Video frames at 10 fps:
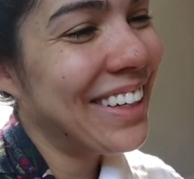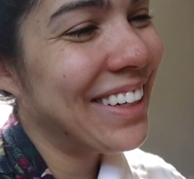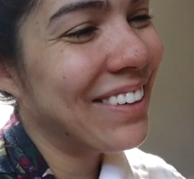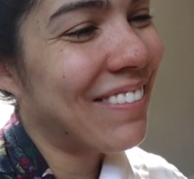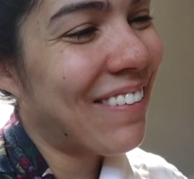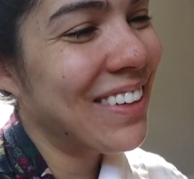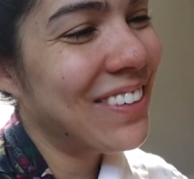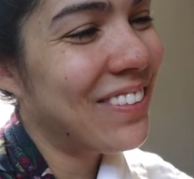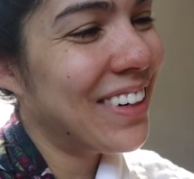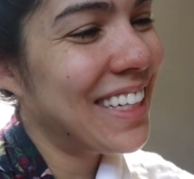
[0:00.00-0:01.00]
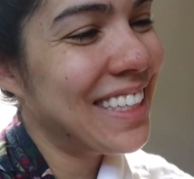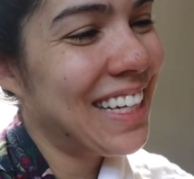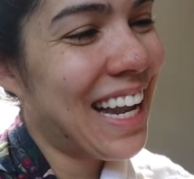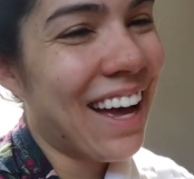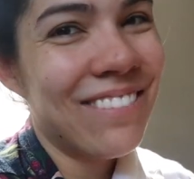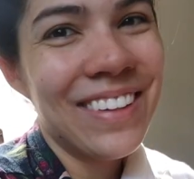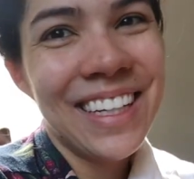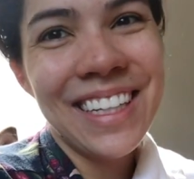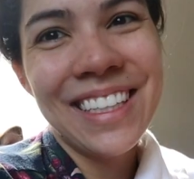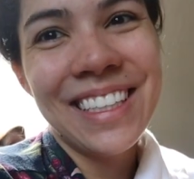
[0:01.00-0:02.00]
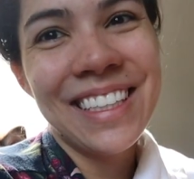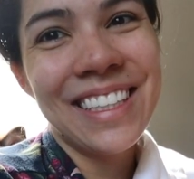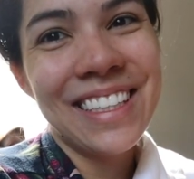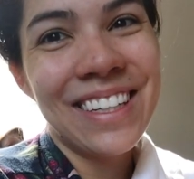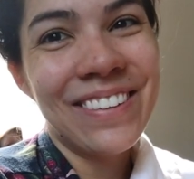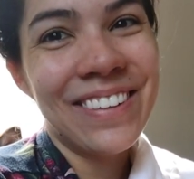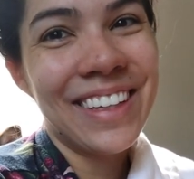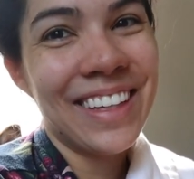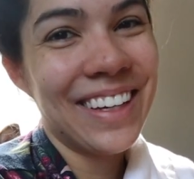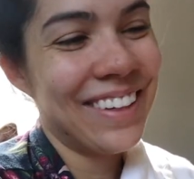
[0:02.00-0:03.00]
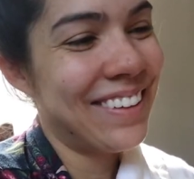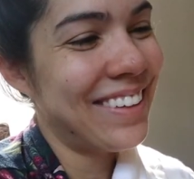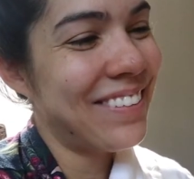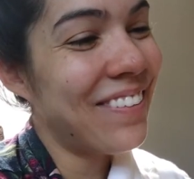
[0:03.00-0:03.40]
You hear mama's voice? You laughing? She's so cute.